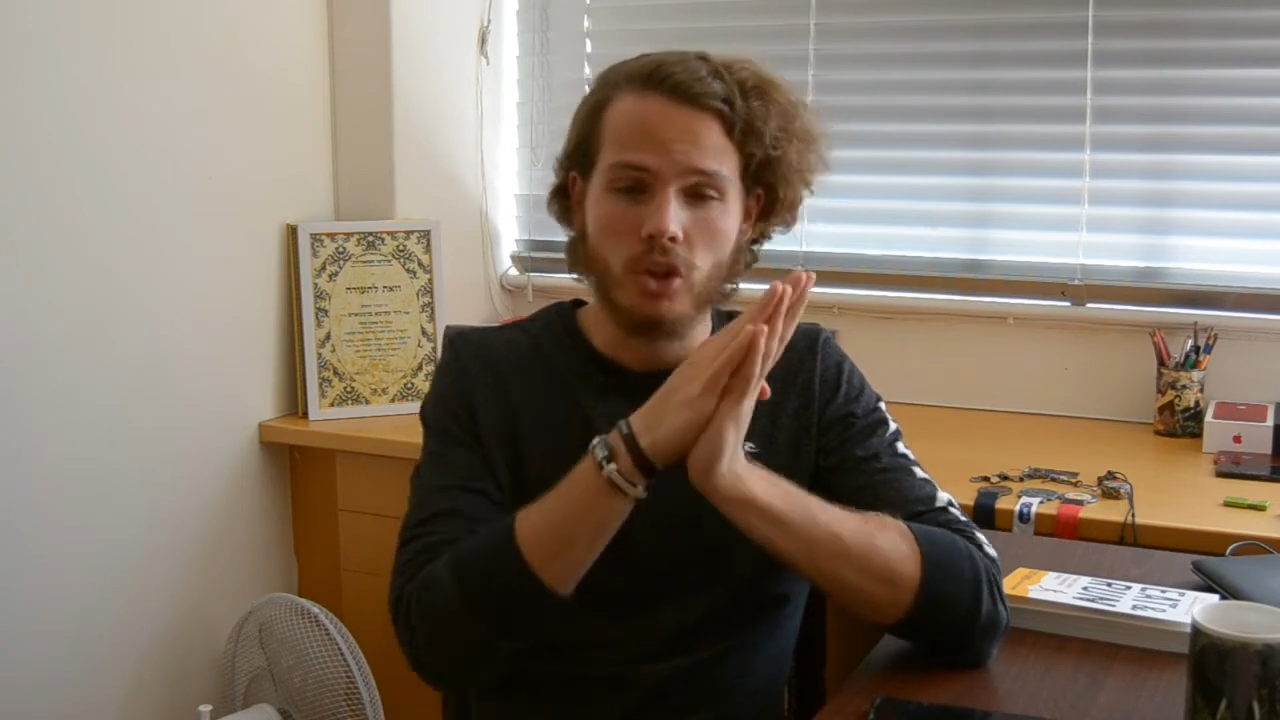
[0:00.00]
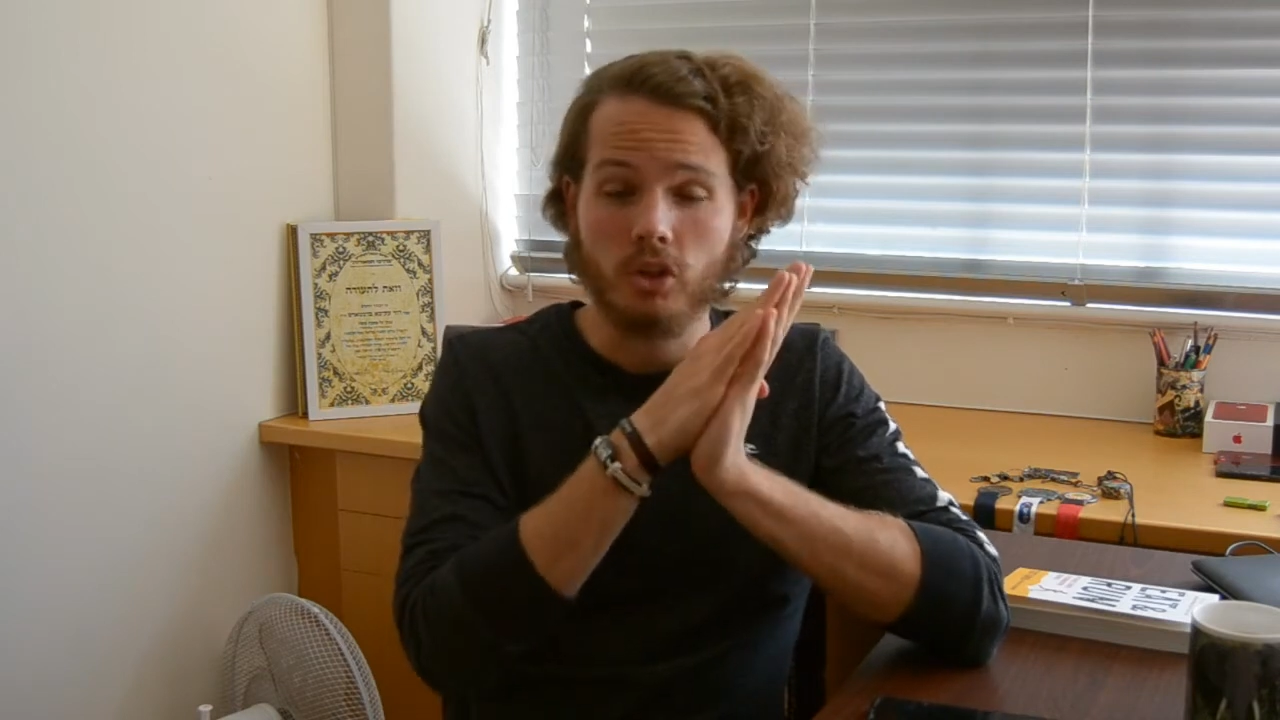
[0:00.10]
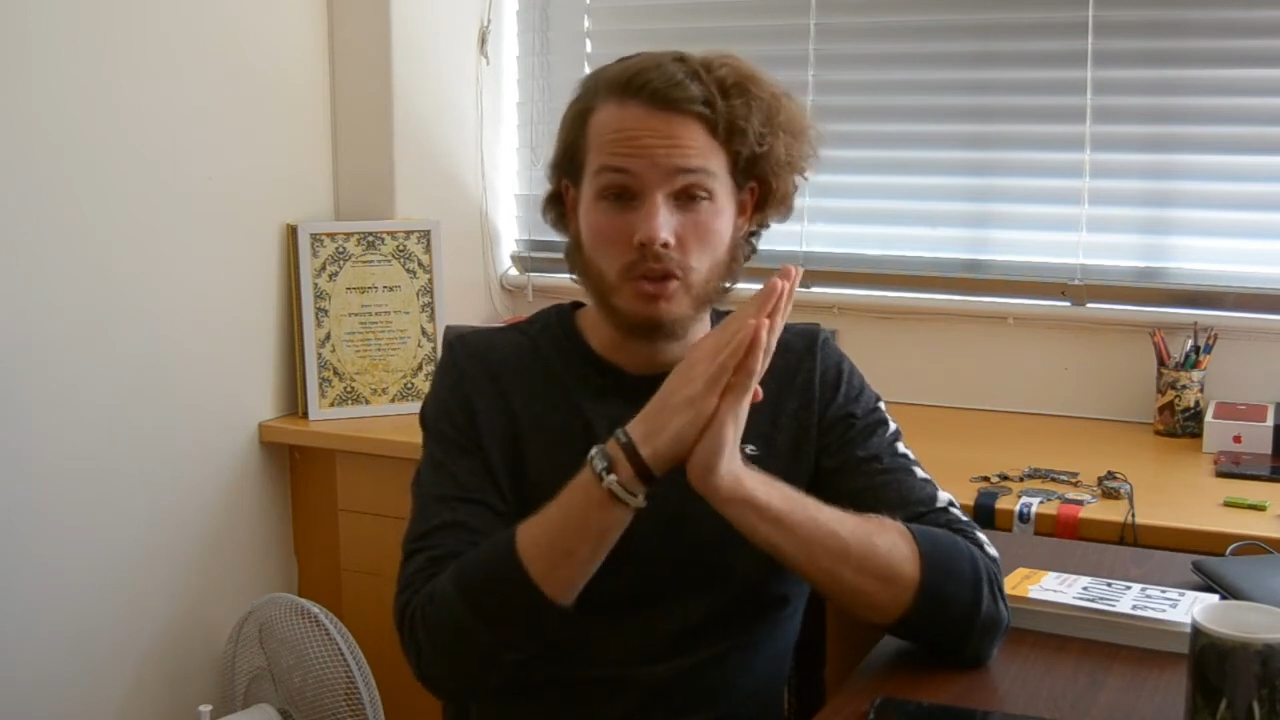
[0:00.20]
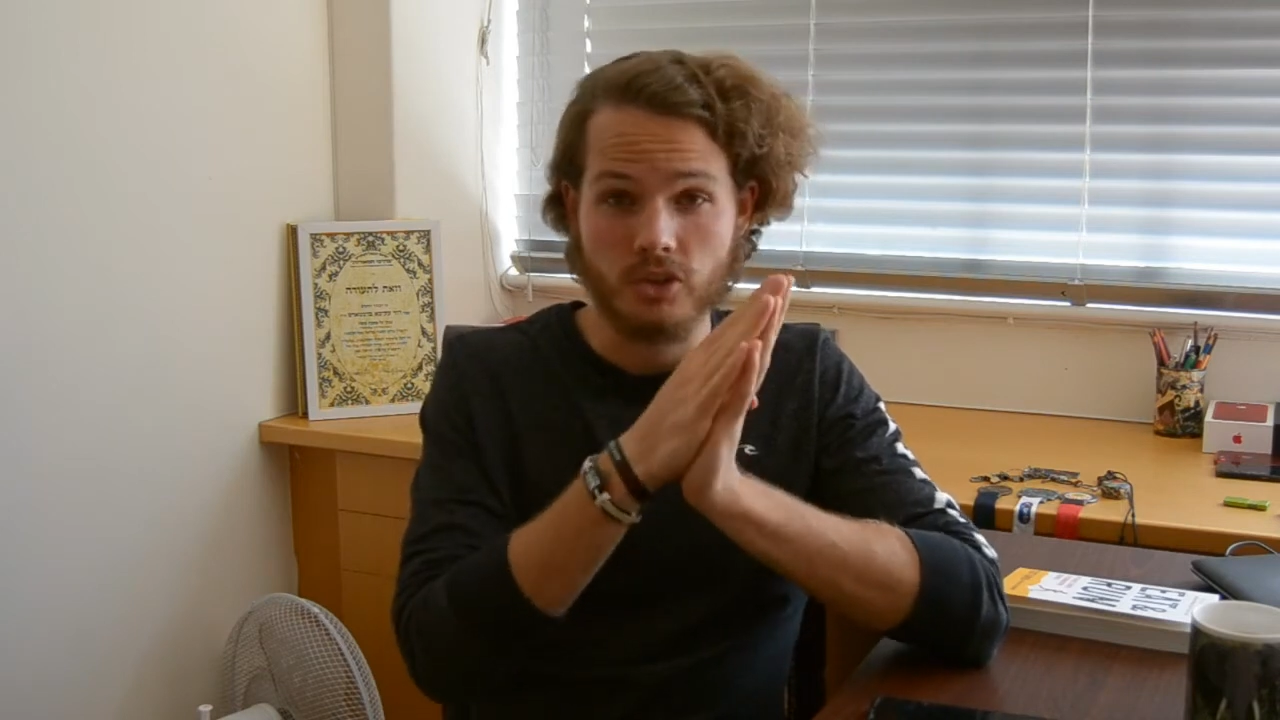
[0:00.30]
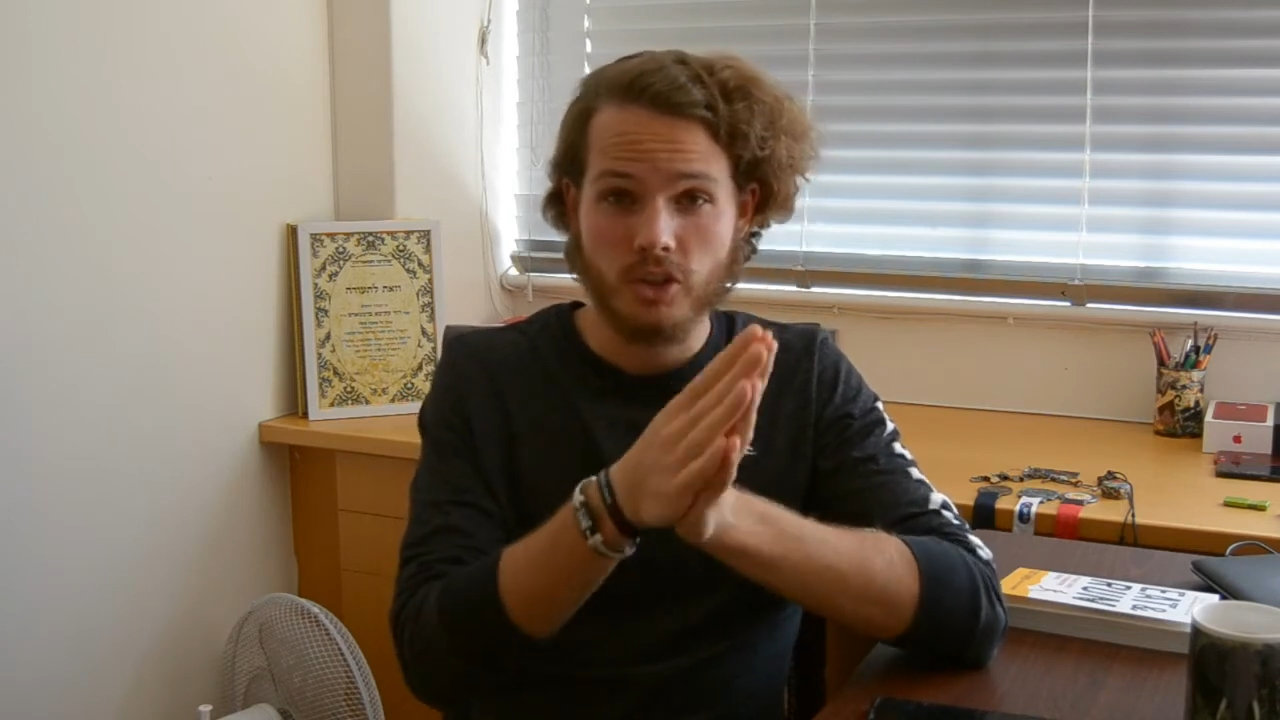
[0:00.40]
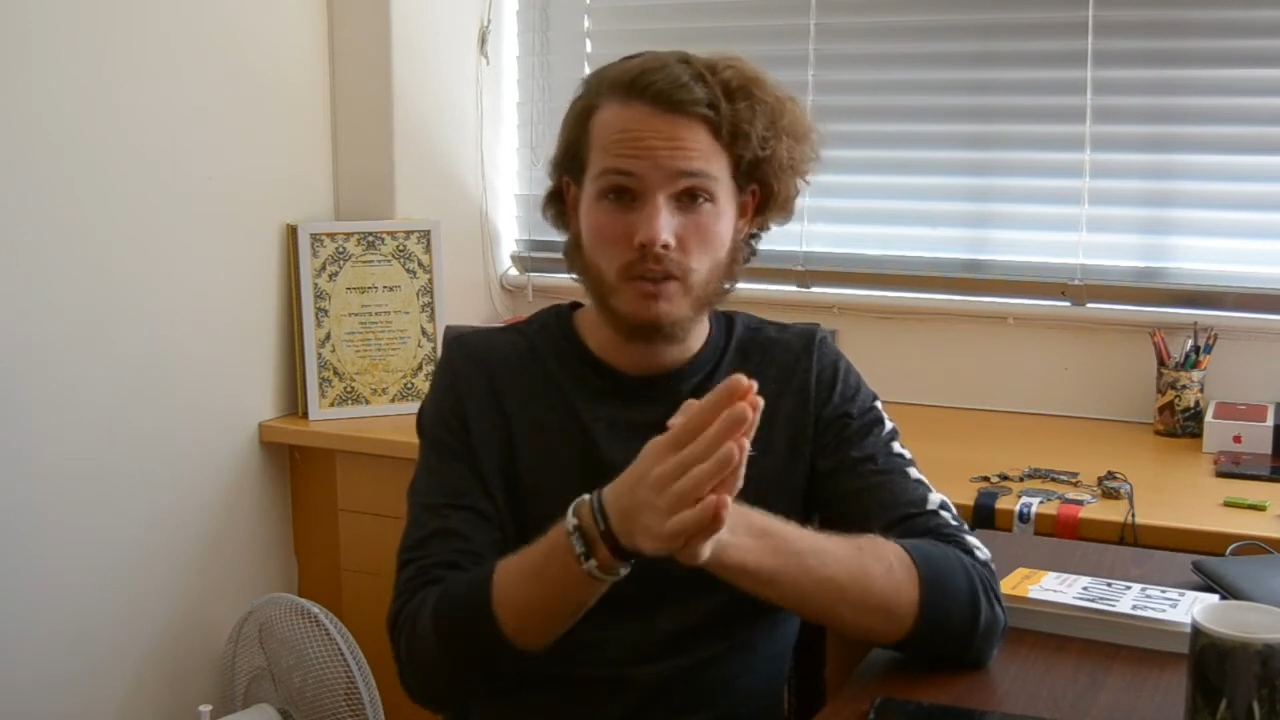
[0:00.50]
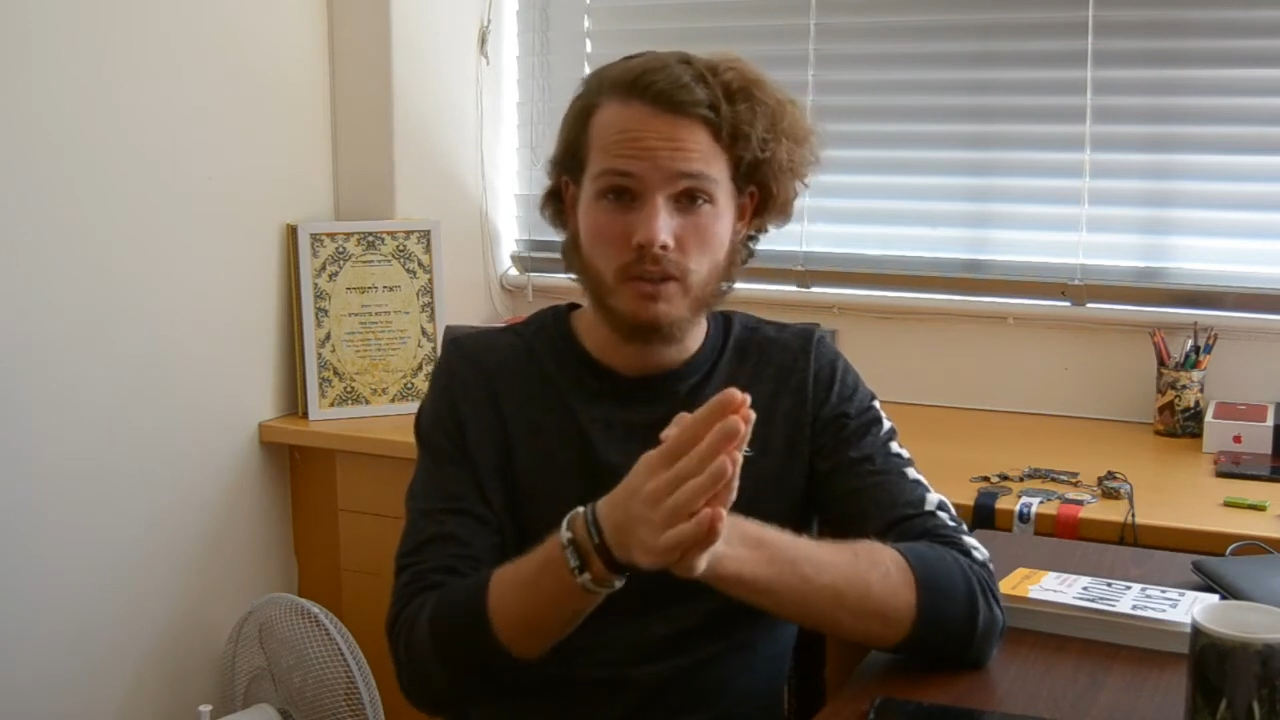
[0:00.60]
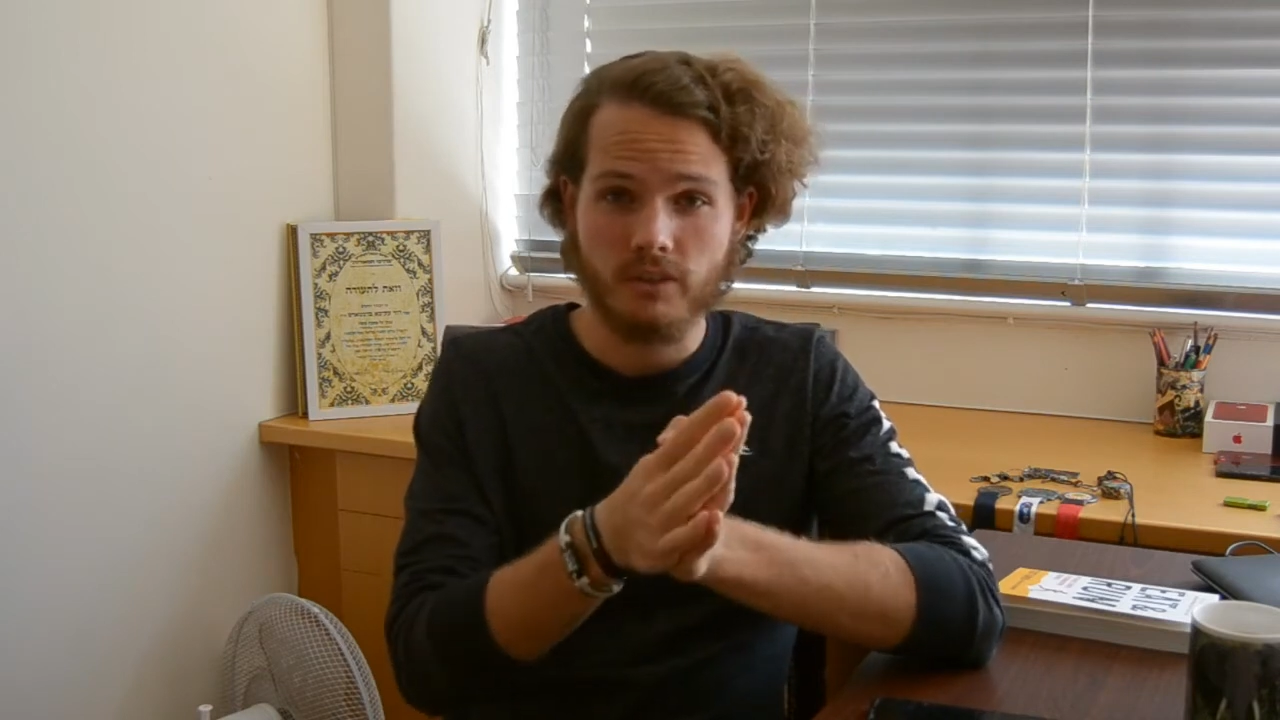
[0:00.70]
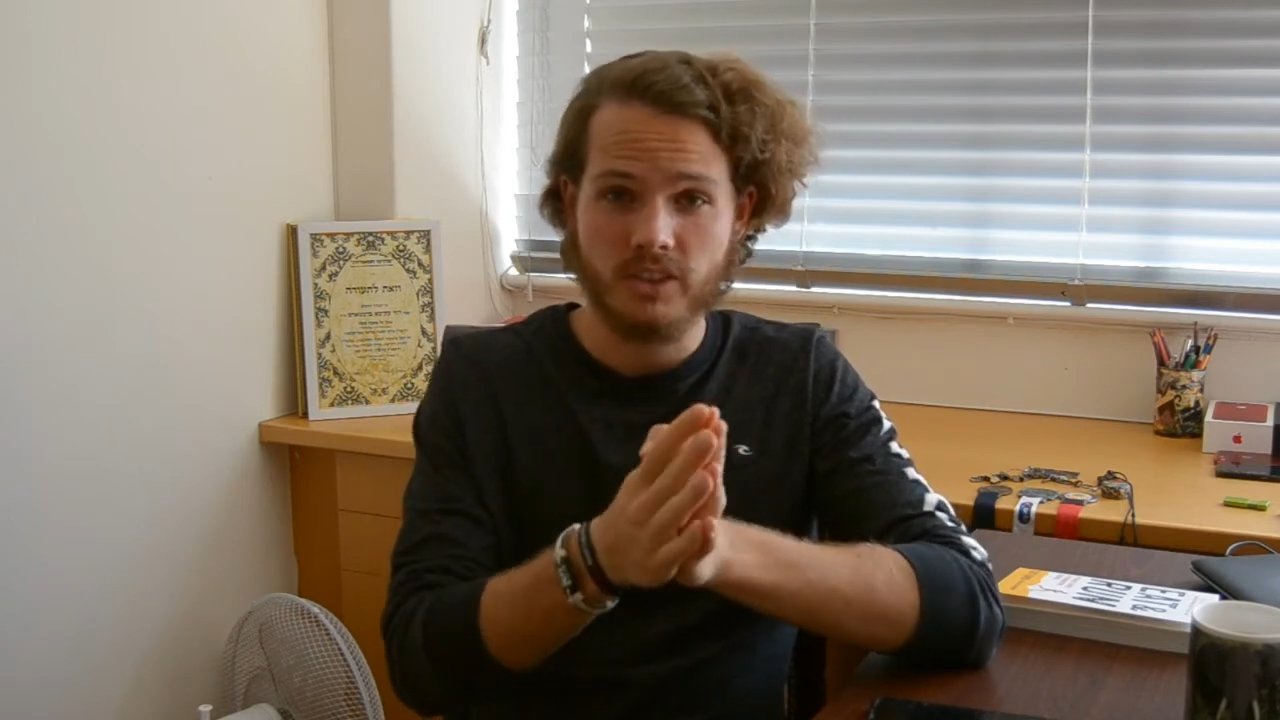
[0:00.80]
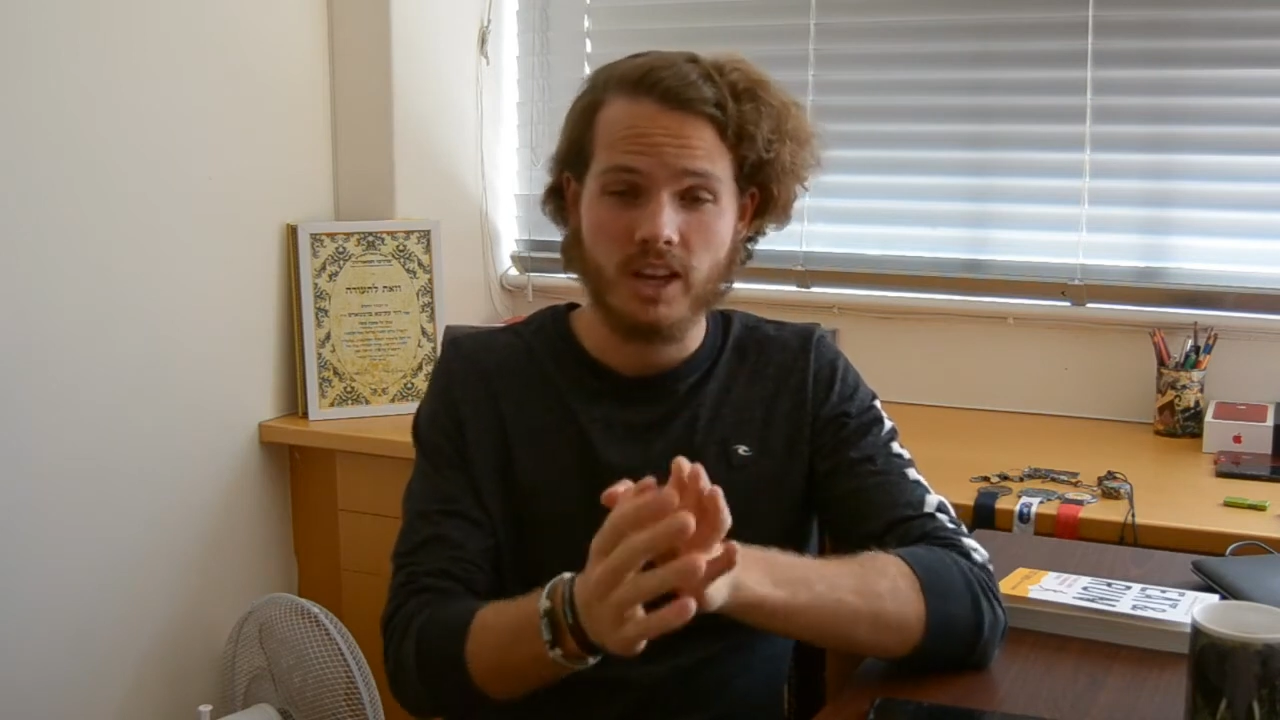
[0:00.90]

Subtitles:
on the conservative